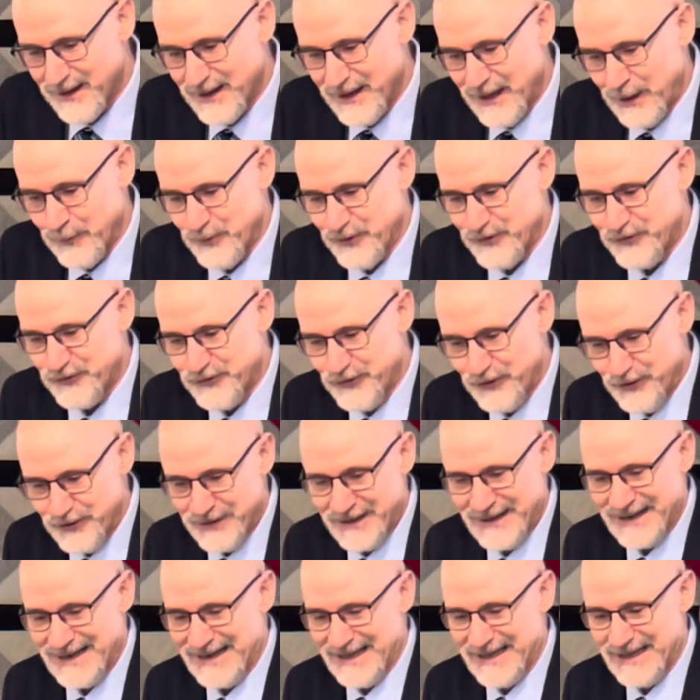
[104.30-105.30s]
It was
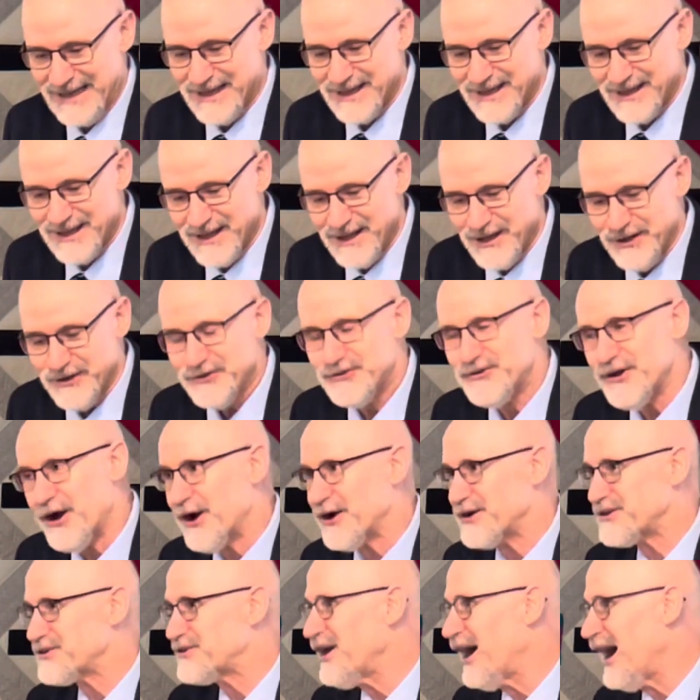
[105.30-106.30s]
certainly
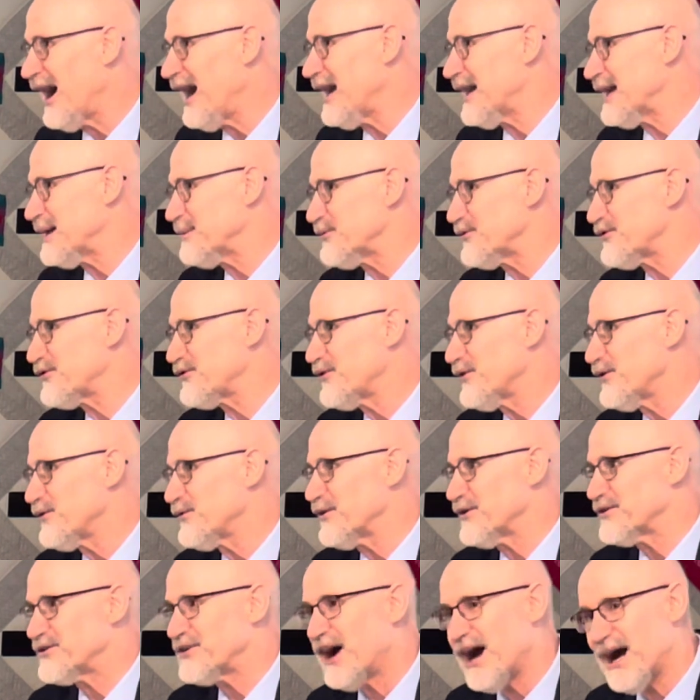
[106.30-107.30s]
dark times
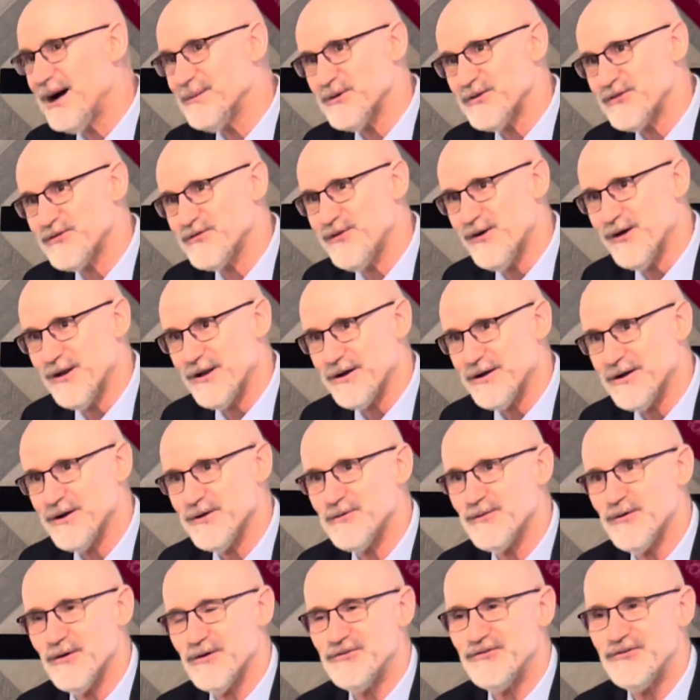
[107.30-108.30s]
for Thomas Fuller,
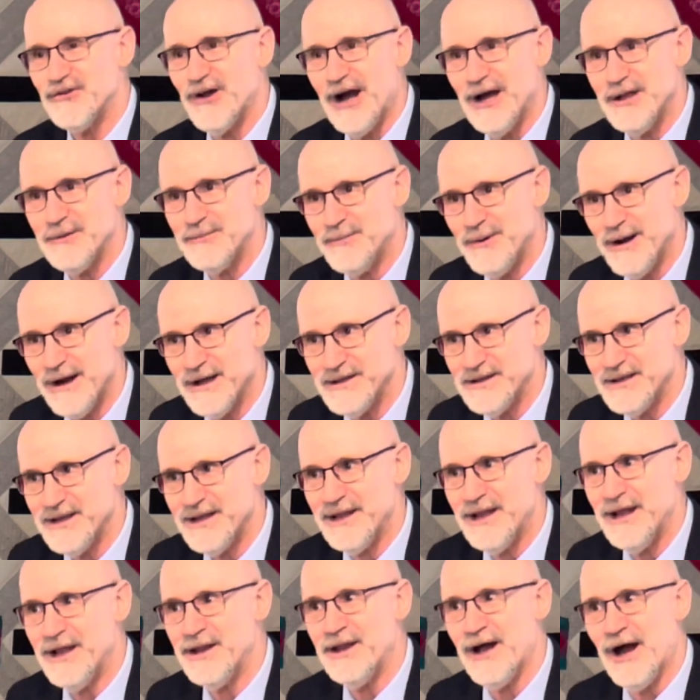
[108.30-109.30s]
for John
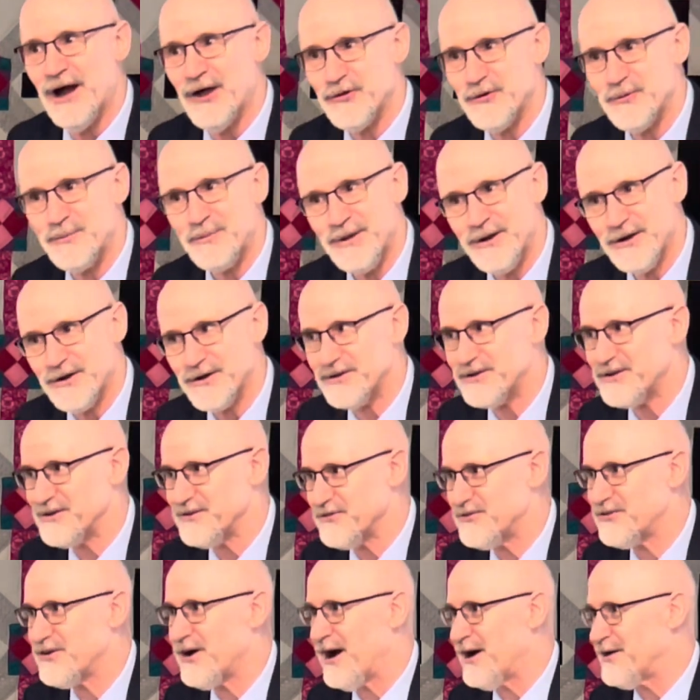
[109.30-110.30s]
Bunyan, and other
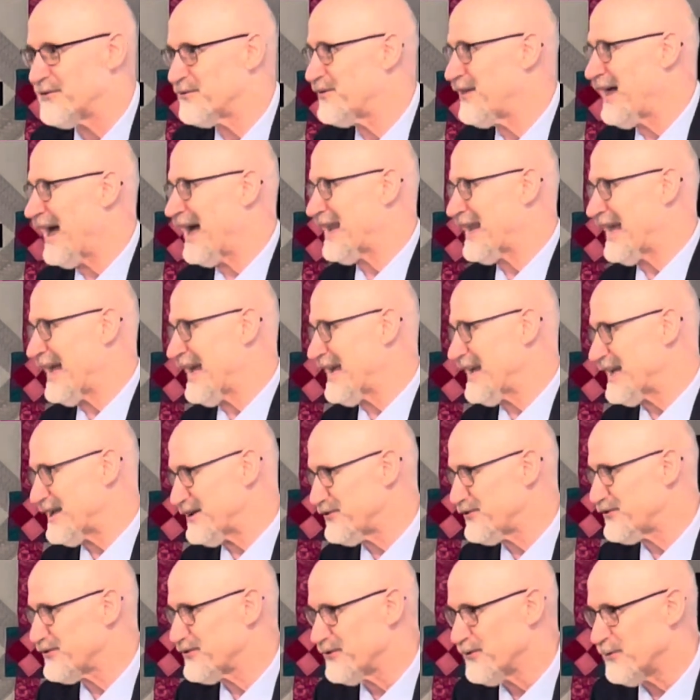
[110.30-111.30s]
Puritans of that
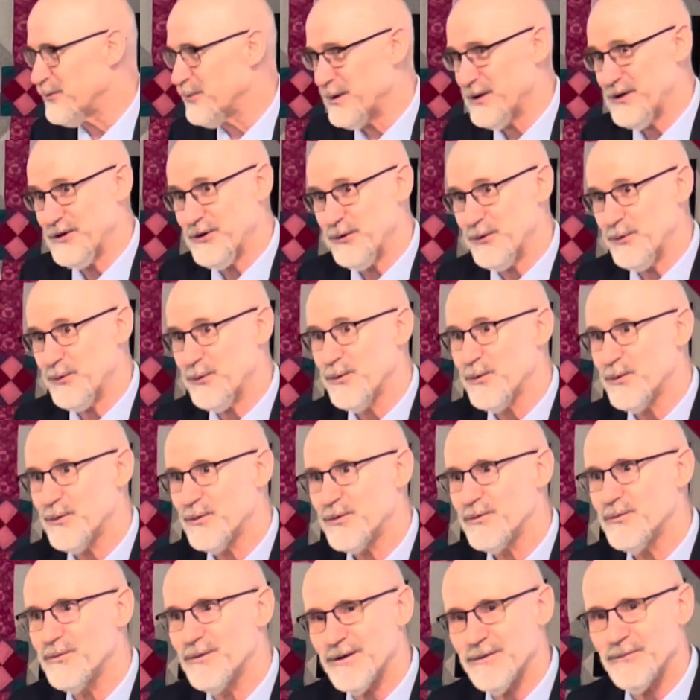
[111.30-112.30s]
age.
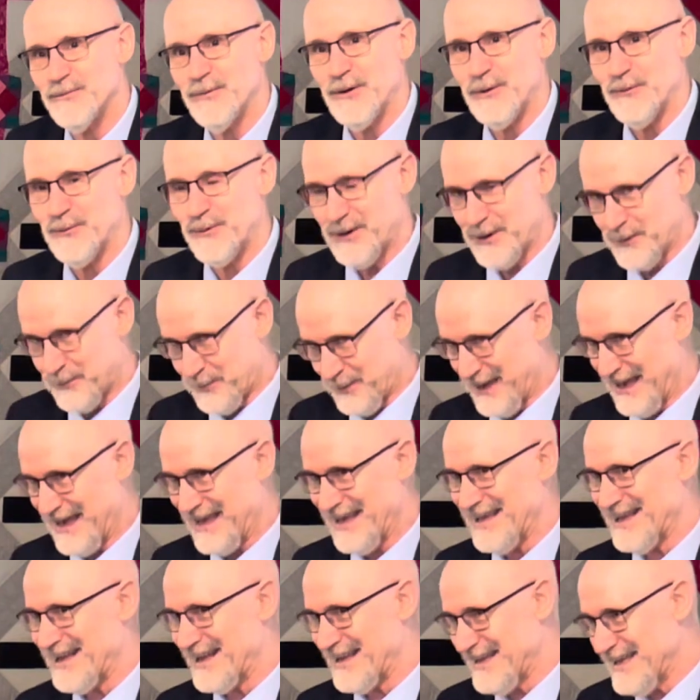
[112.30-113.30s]
Would it
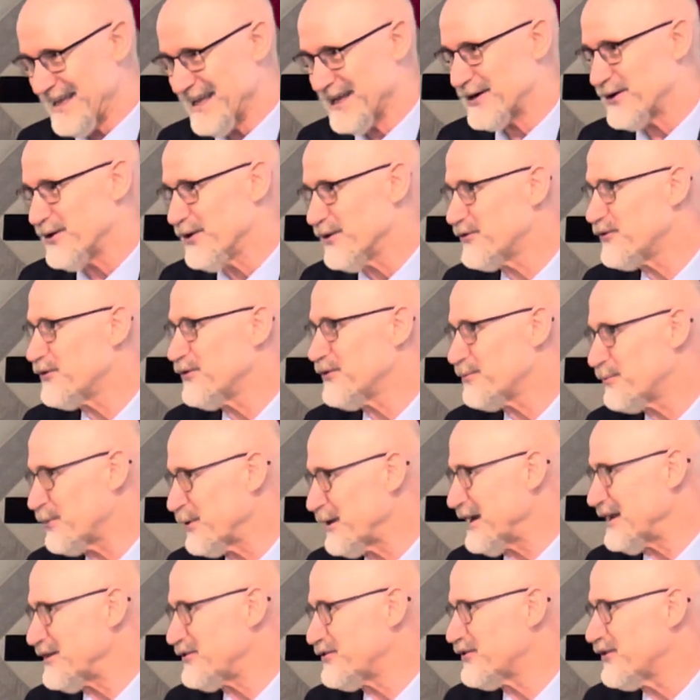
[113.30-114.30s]
be illegal to
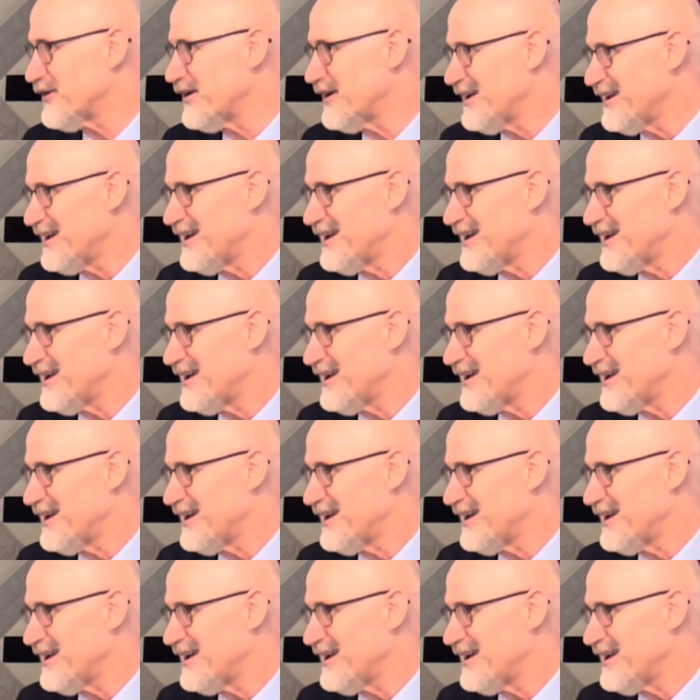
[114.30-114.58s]
preach